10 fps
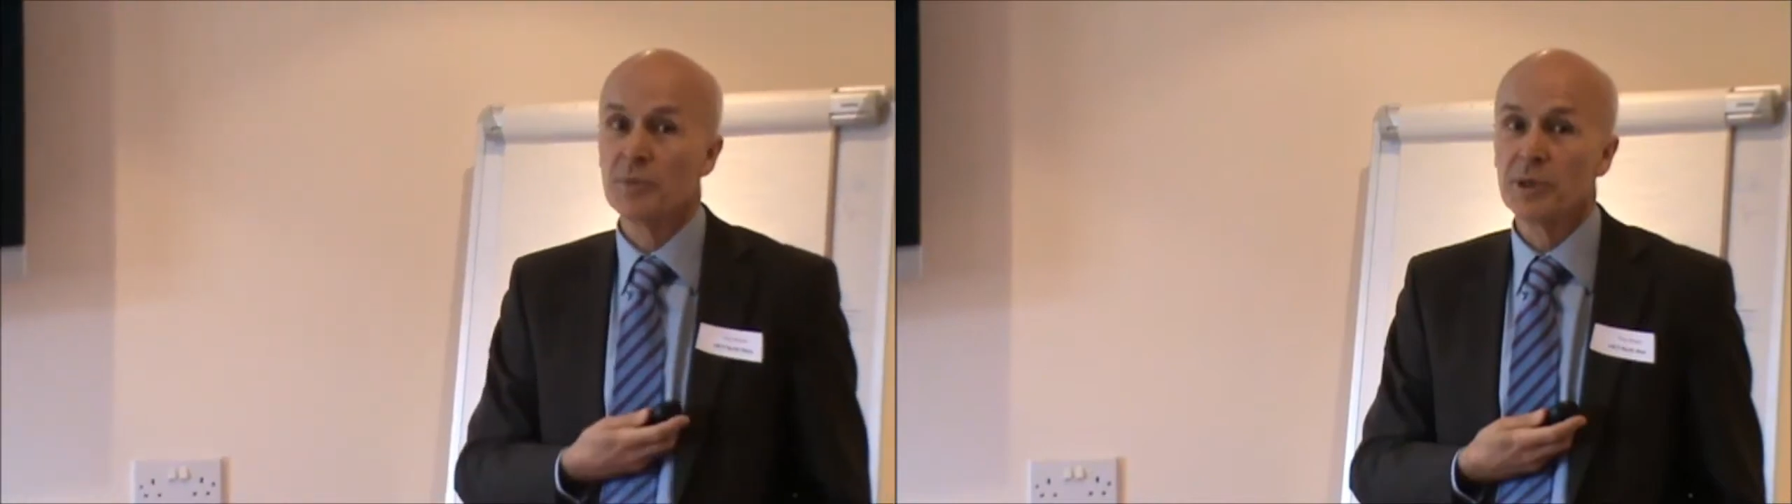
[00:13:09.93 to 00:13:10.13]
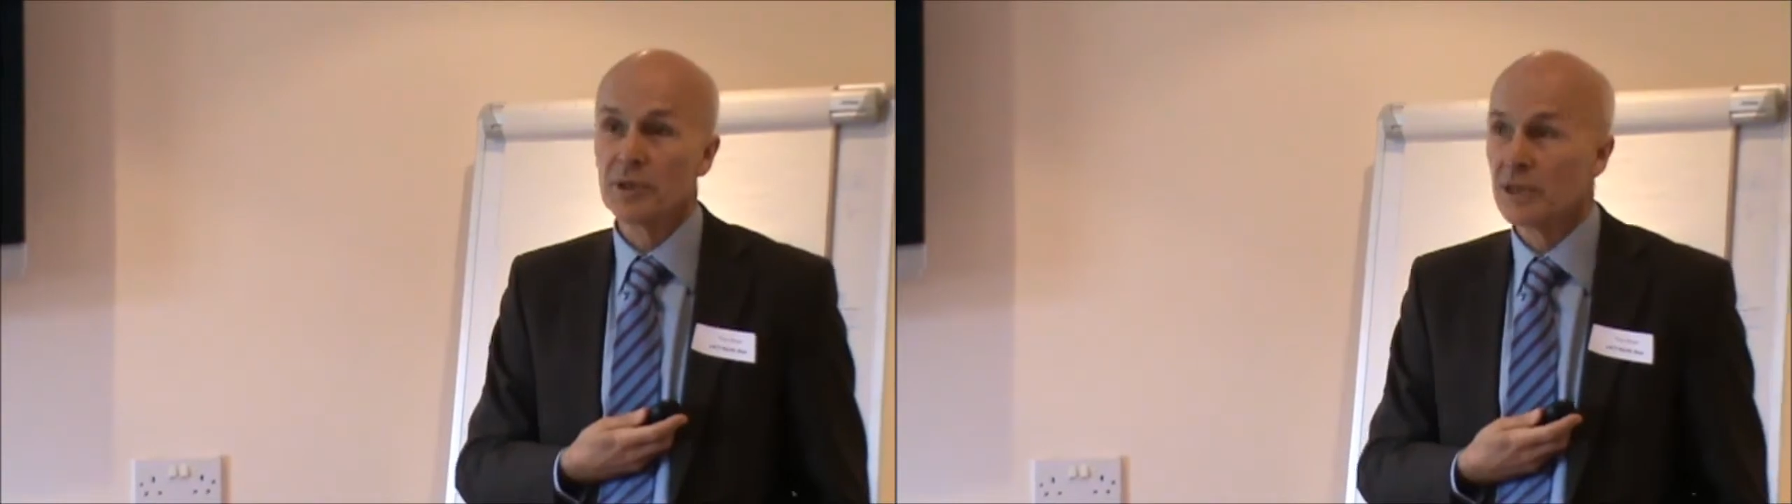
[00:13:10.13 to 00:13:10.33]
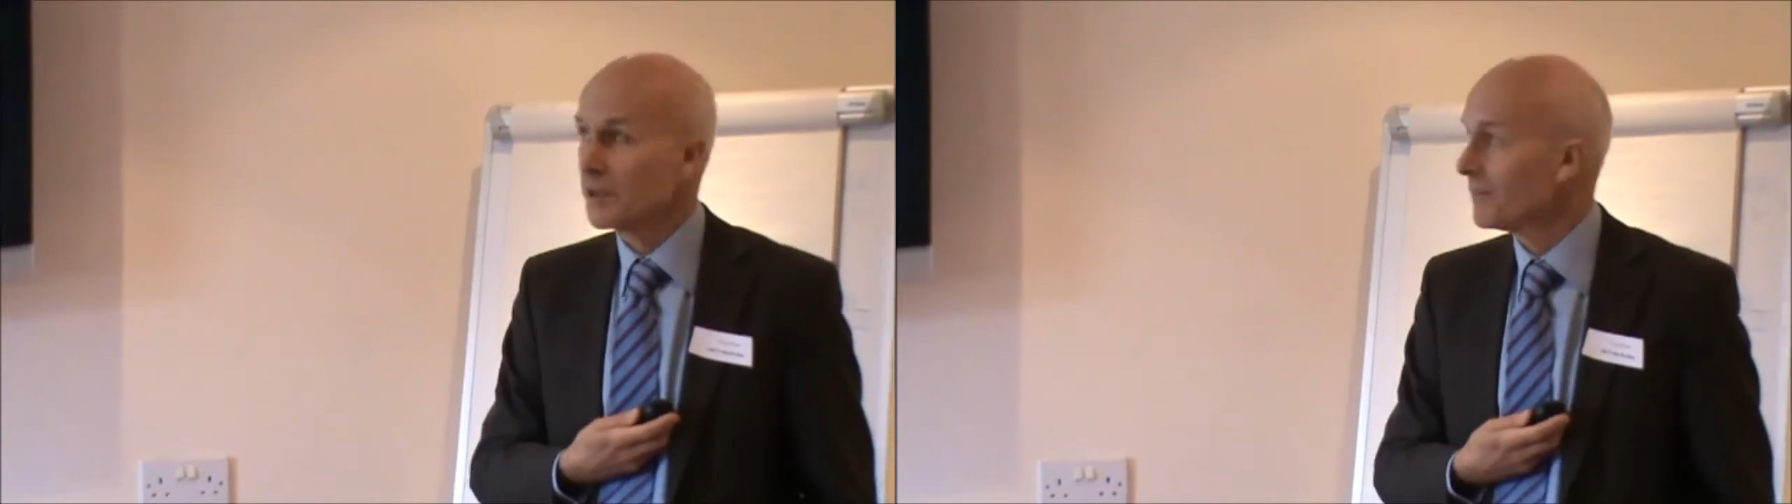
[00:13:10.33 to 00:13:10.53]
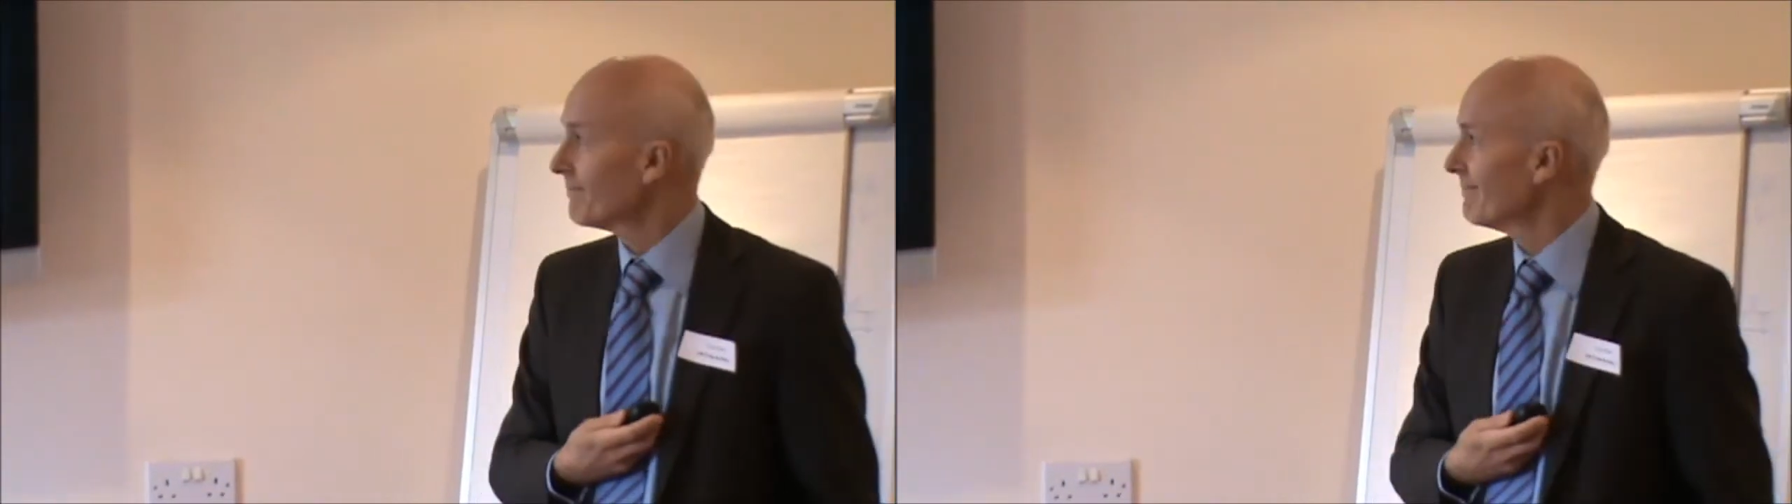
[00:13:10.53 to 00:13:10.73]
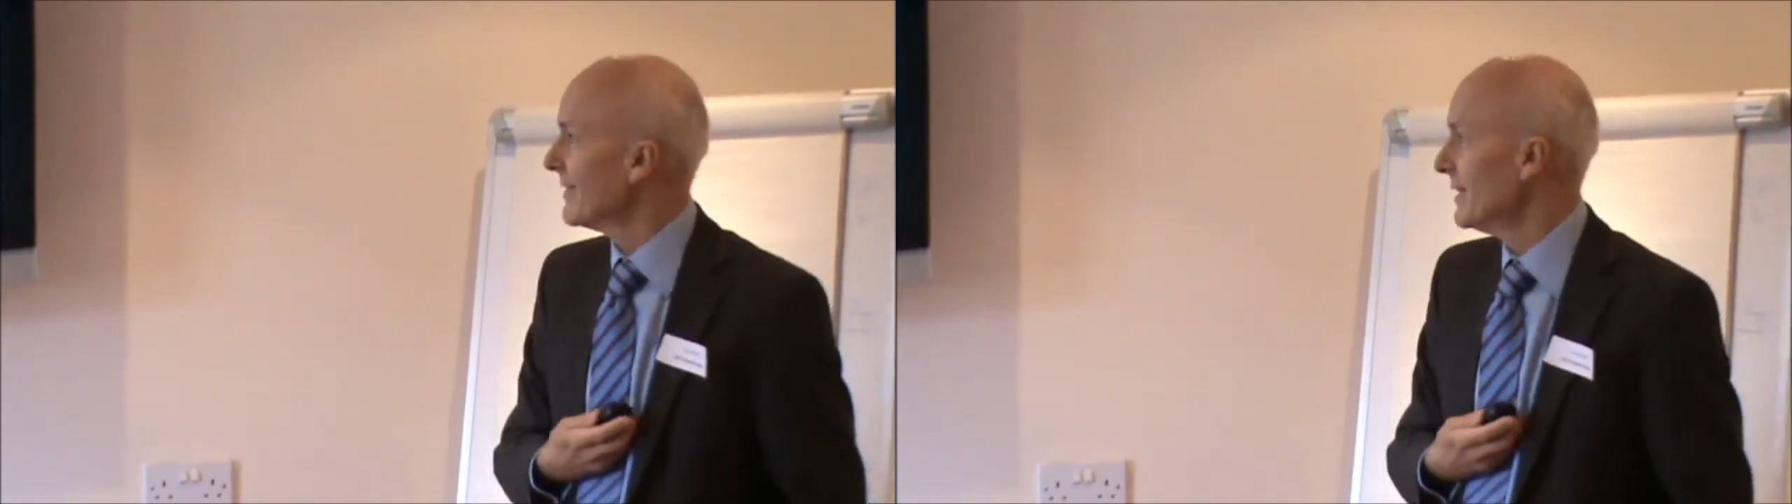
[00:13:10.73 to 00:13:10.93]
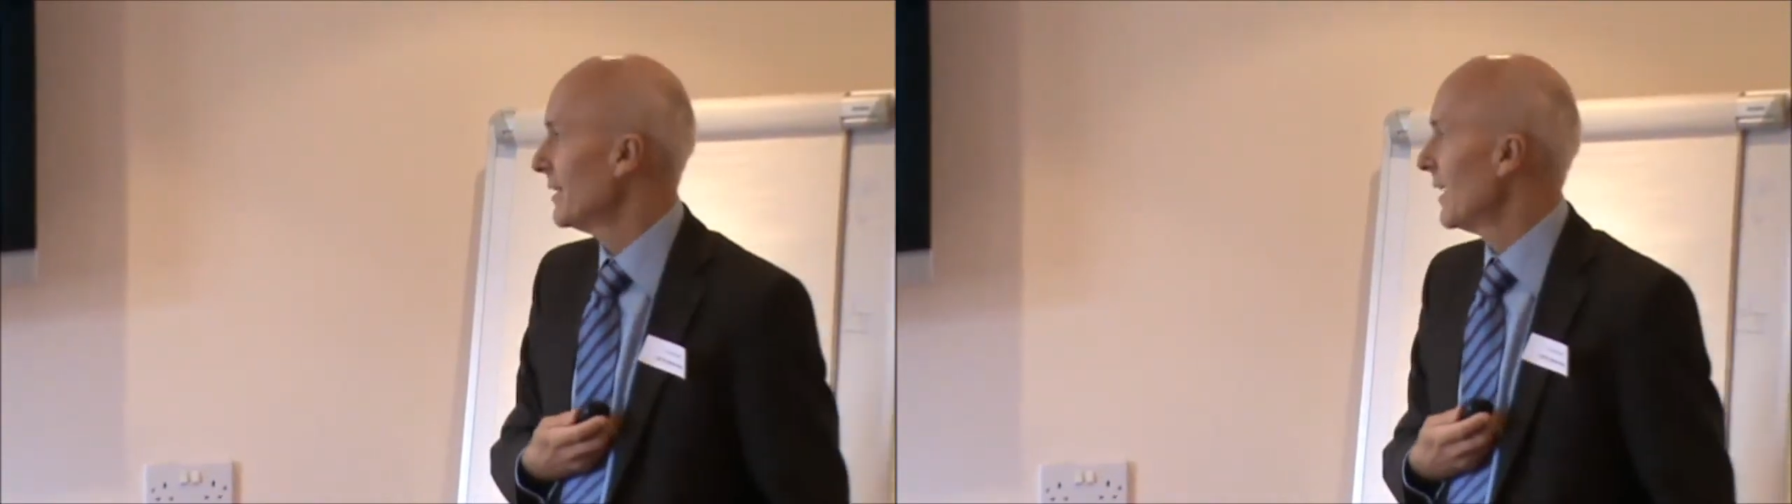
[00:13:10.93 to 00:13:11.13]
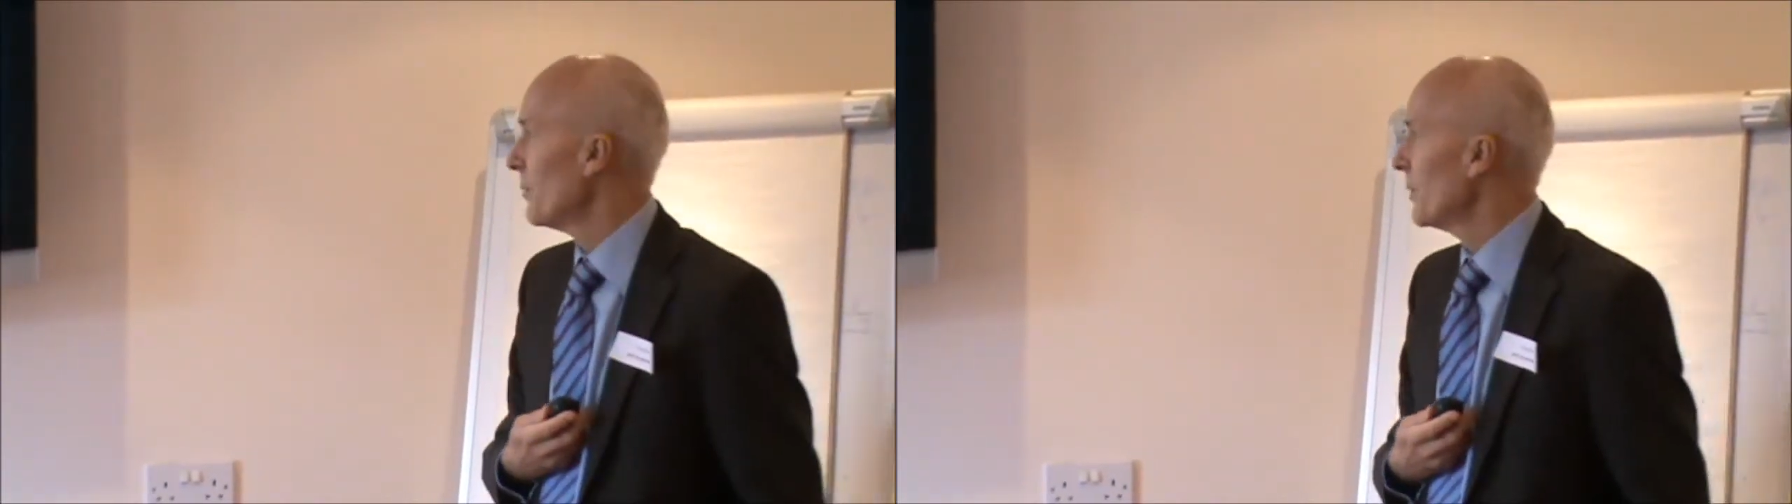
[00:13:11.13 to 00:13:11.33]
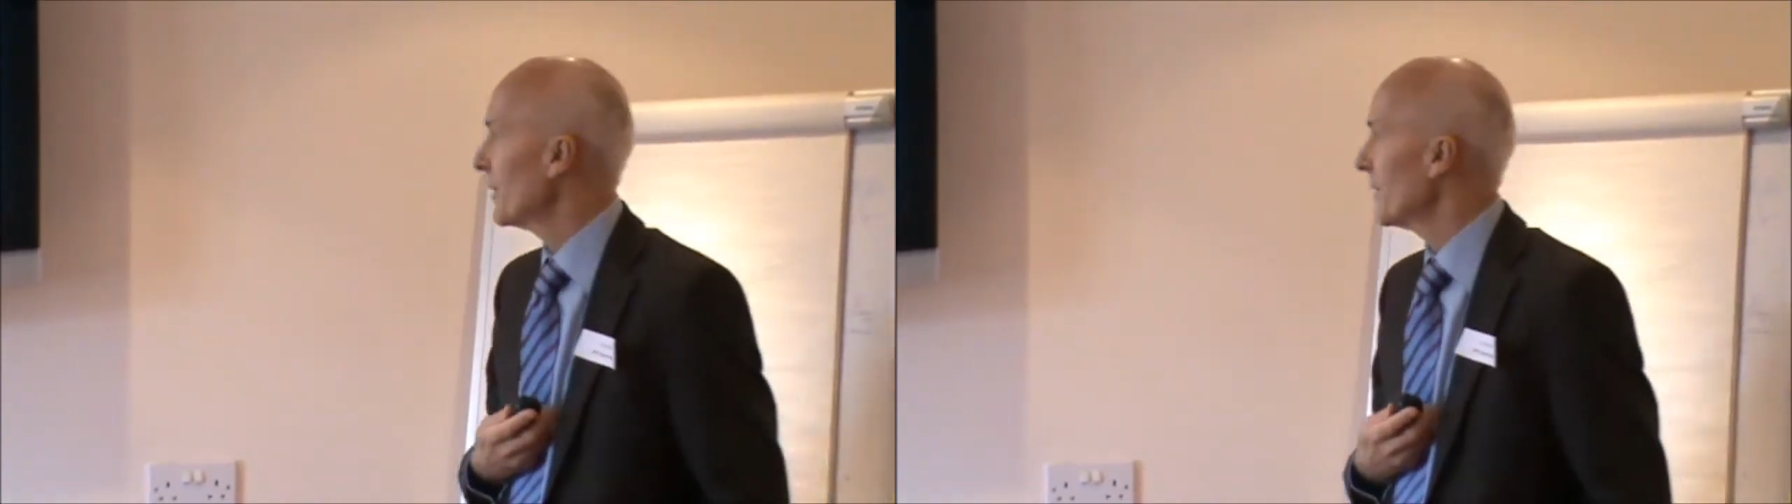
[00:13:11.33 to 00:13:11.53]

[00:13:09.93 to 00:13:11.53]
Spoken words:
for the market. How about